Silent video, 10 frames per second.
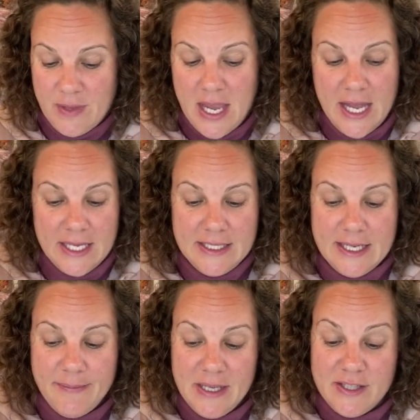And
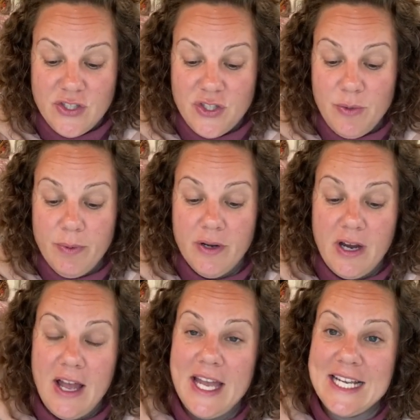it's
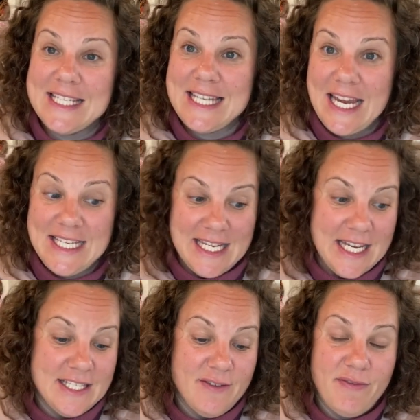super
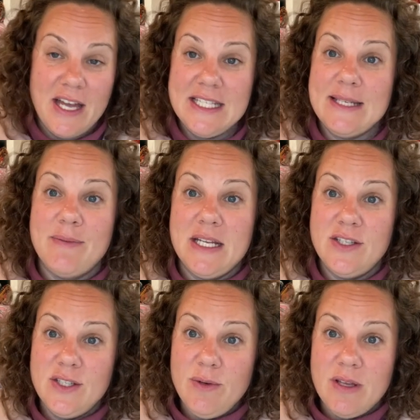exciting to find something
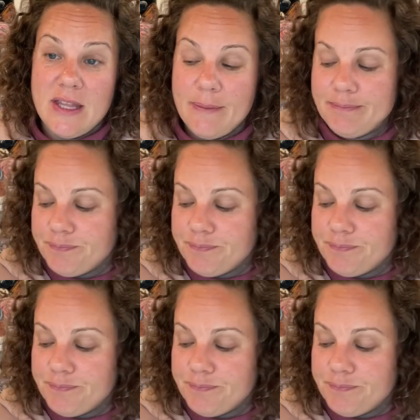to do with them.